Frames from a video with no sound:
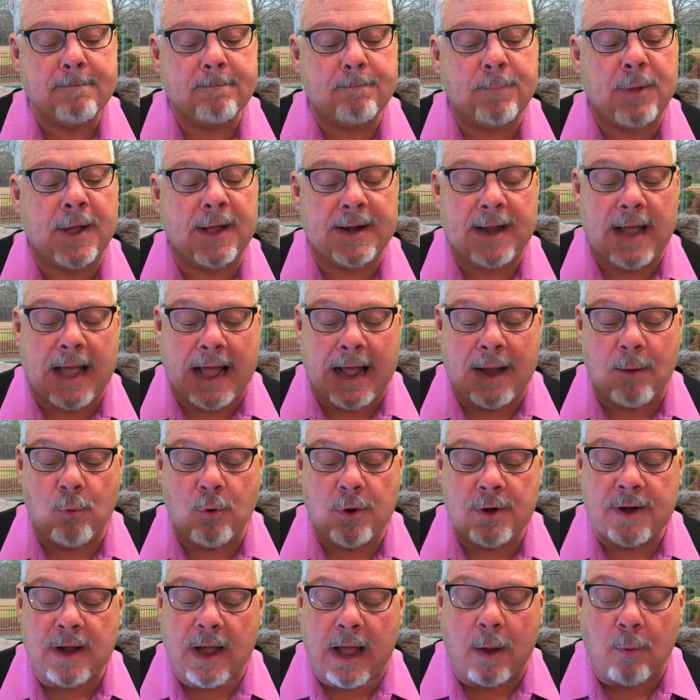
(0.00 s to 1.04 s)
But I
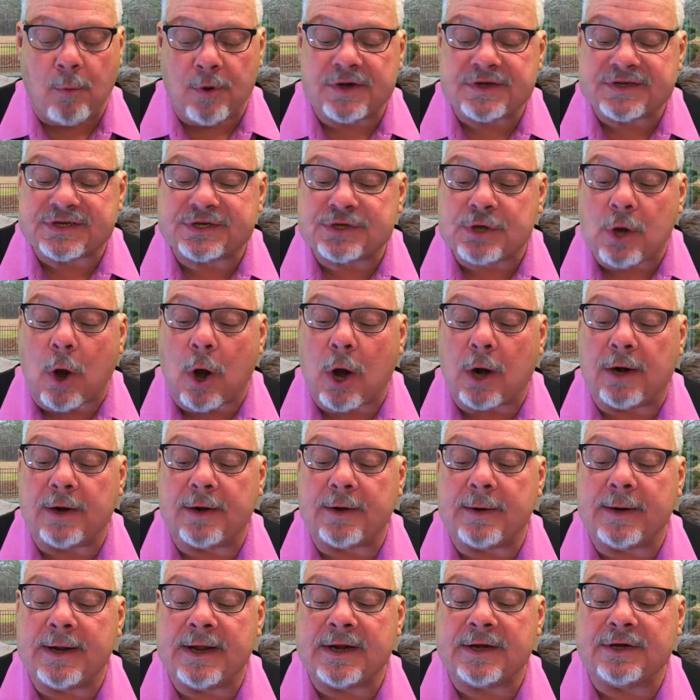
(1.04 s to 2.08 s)
want to
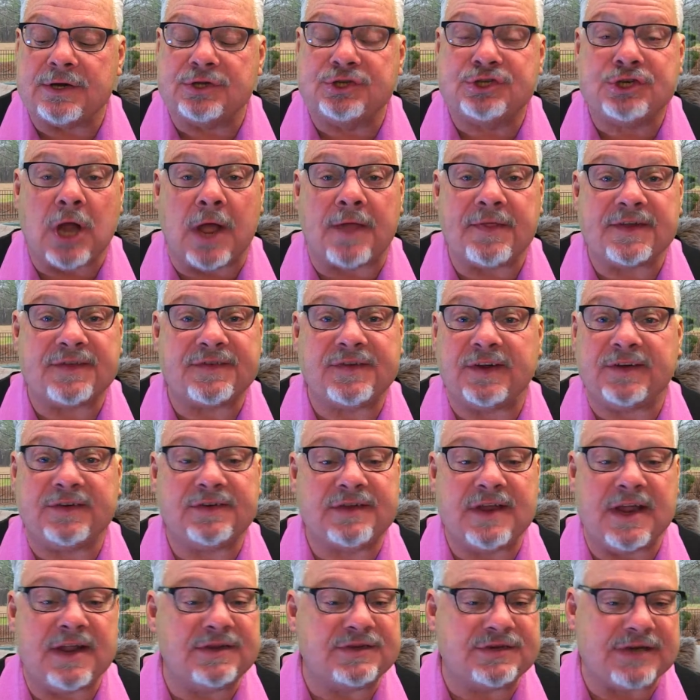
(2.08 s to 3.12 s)
start in John the
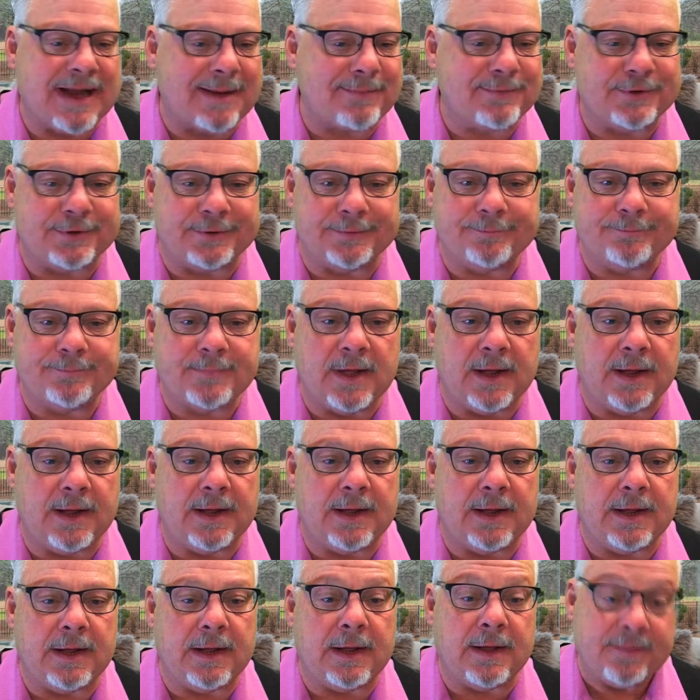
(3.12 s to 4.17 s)
16th chapter.
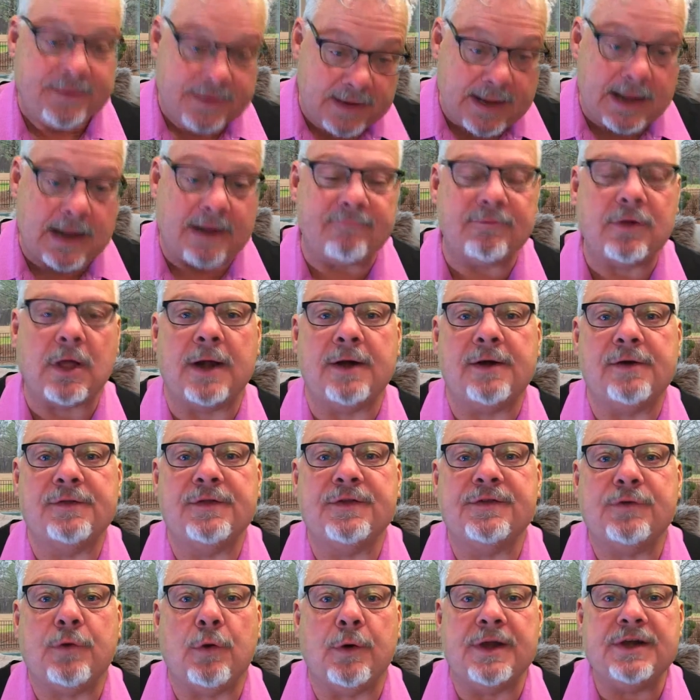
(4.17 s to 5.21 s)
I've got it on
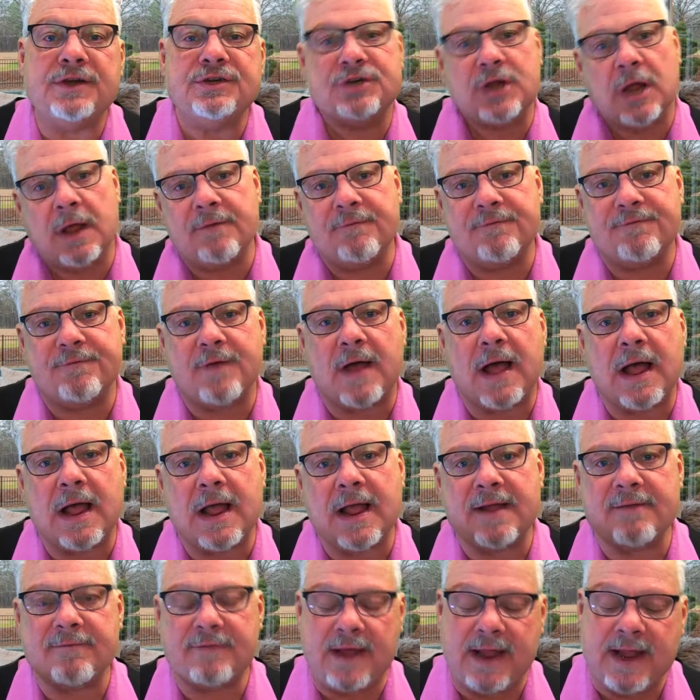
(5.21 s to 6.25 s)
the screen, John
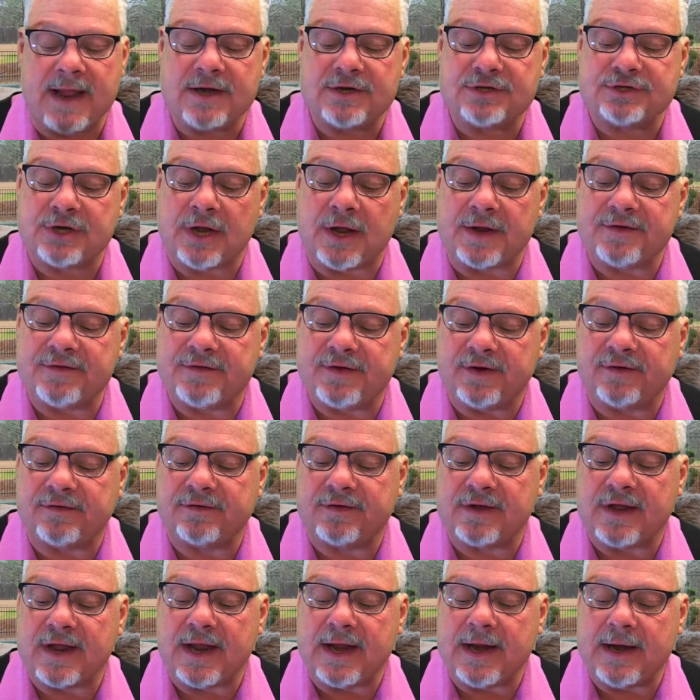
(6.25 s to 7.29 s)
5 and John
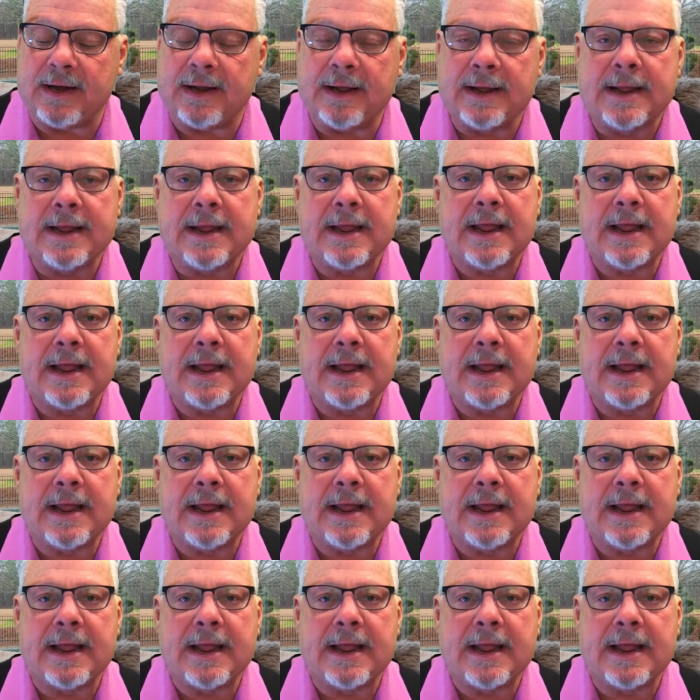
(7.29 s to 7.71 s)
16.